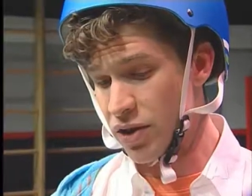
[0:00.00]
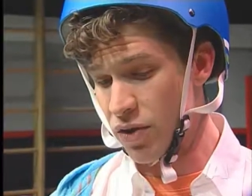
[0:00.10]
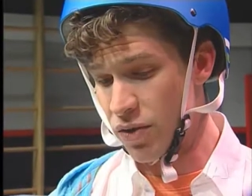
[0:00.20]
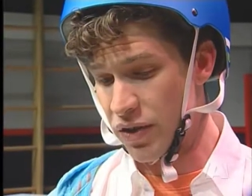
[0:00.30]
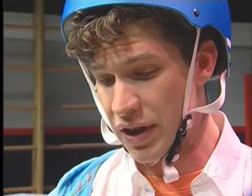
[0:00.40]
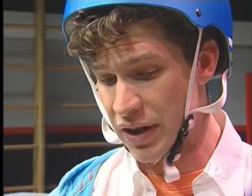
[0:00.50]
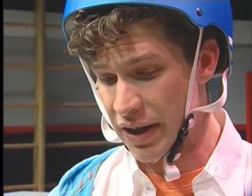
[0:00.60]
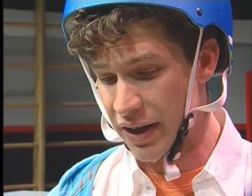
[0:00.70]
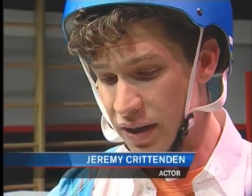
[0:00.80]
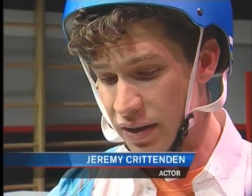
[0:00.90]
know, the
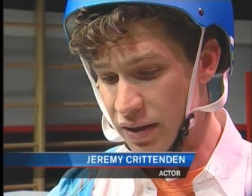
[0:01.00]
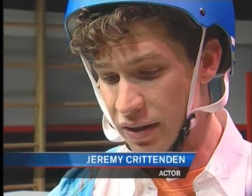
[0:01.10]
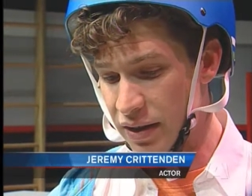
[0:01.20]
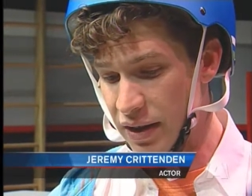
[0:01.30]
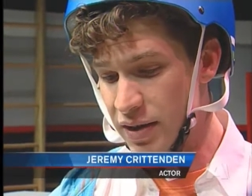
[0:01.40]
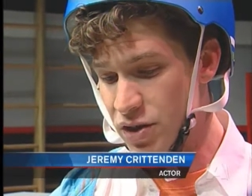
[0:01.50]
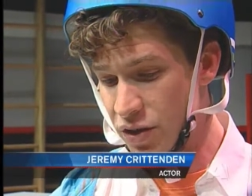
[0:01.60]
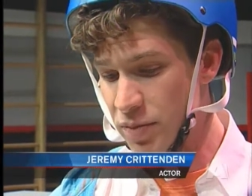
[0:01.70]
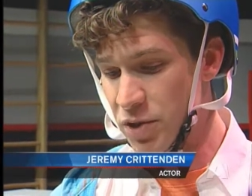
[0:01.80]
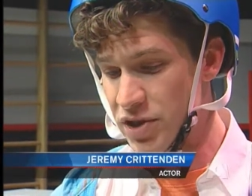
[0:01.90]
uh, it
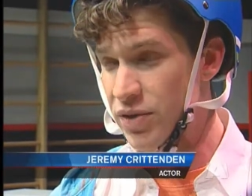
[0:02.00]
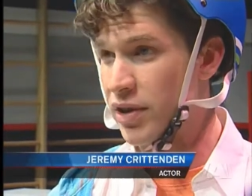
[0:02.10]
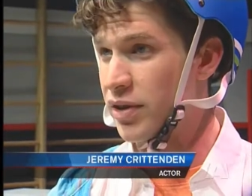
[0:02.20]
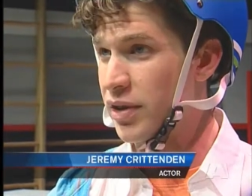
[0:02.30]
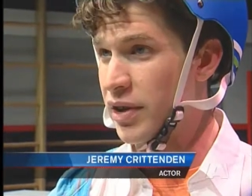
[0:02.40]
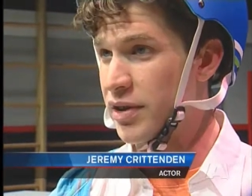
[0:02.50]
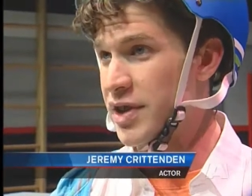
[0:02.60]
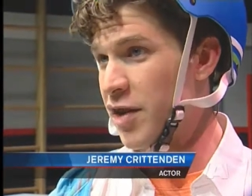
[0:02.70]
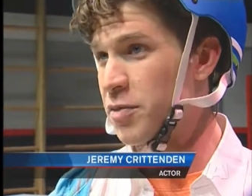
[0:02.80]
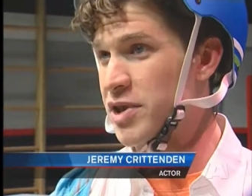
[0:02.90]
certainly puts you in a, a
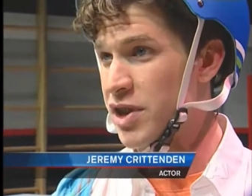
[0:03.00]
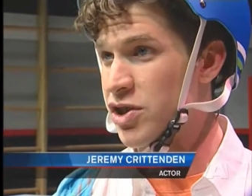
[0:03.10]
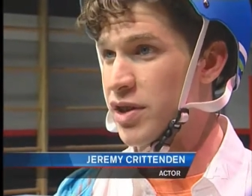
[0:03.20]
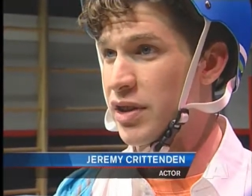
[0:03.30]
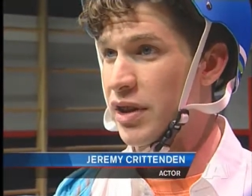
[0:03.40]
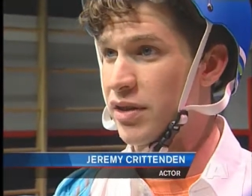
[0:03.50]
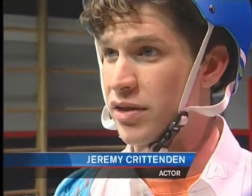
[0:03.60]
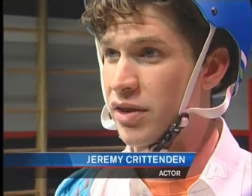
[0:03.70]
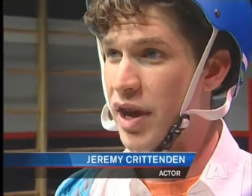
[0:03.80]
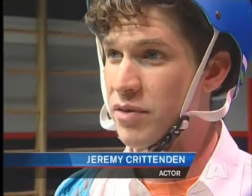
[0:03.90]
tough position,
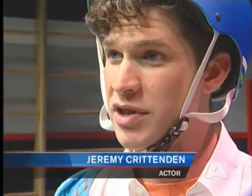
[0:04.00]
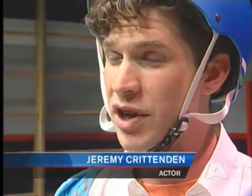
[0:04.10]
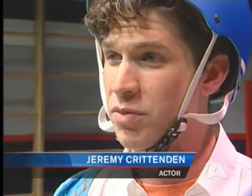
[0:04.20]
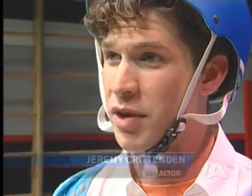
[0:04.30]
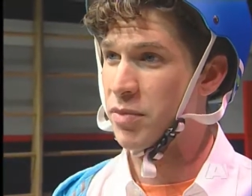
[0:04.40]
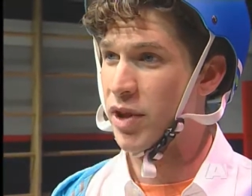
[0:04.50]
and you have to tell people